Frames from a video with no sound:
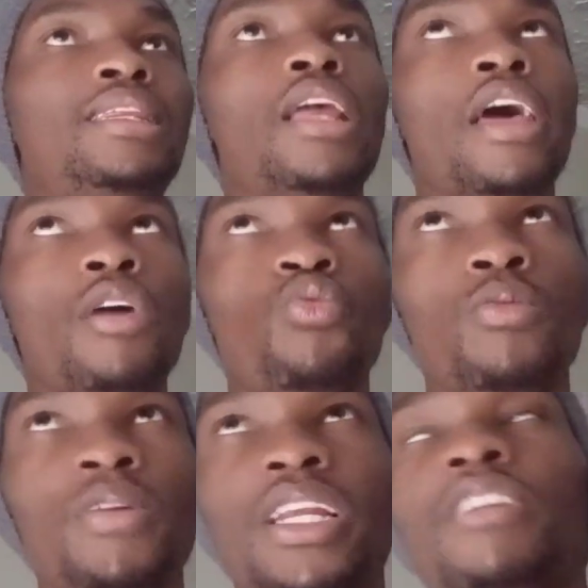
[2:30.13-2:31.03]

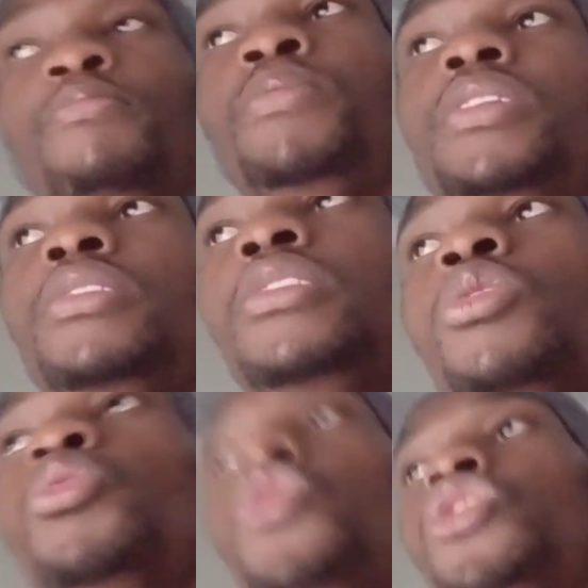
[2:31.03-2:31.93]
women have been
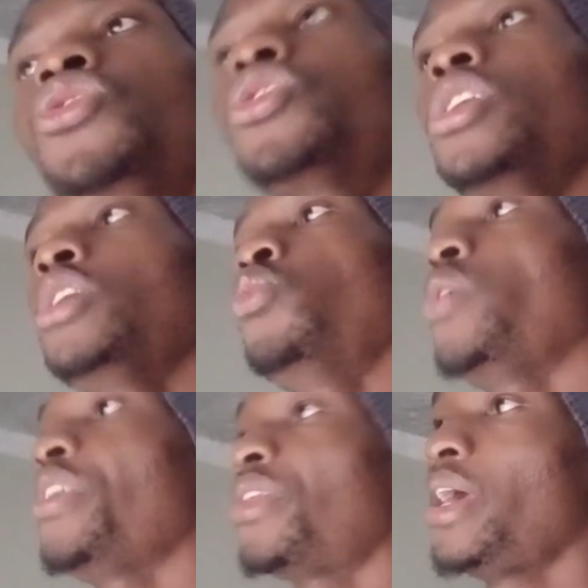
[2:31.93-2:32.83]
delusioned
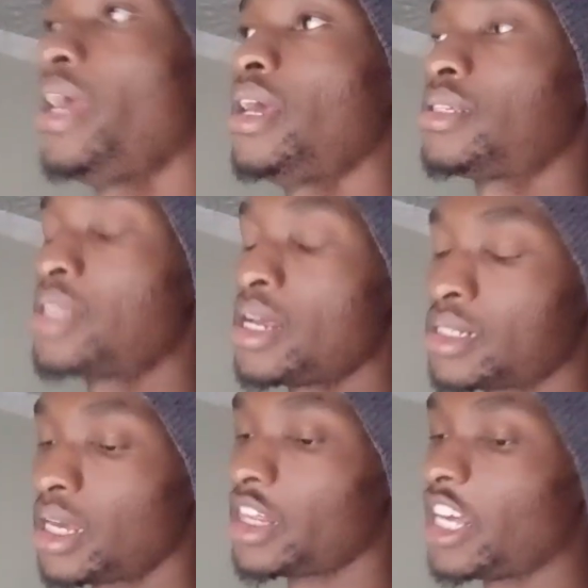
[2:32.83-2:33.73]
with is that
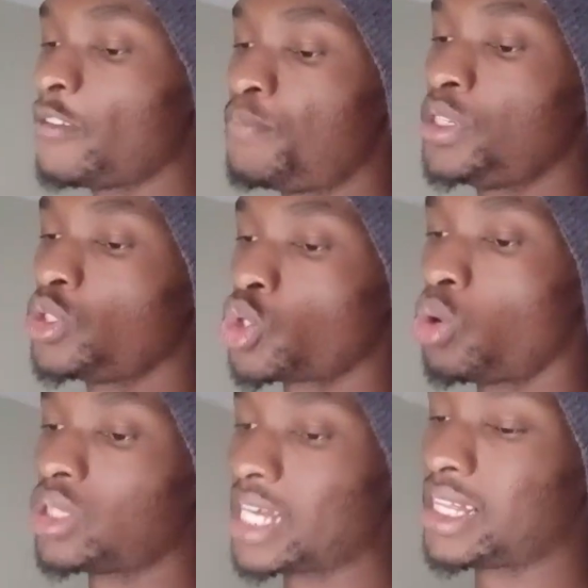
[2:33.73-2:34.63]
they've been
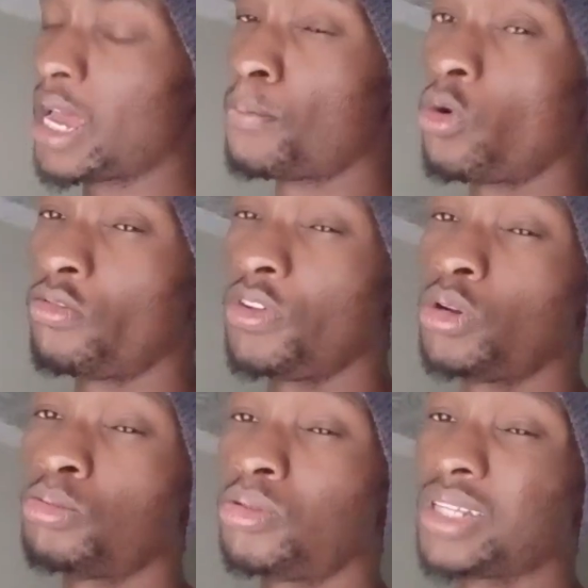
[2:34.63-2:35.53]
told that they are more
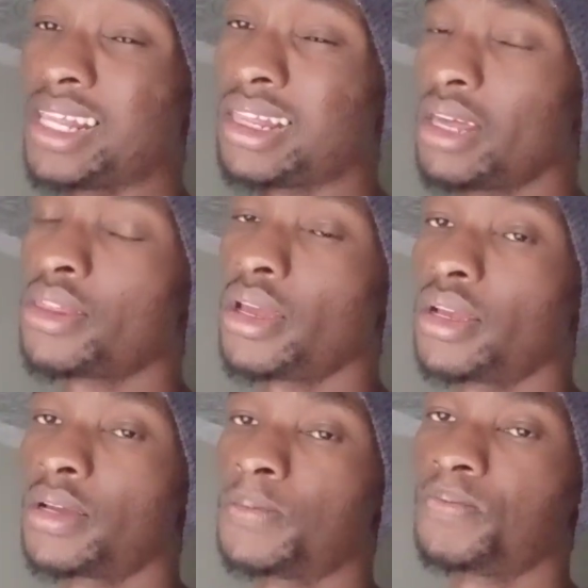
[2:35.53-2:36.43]
valuable than they think,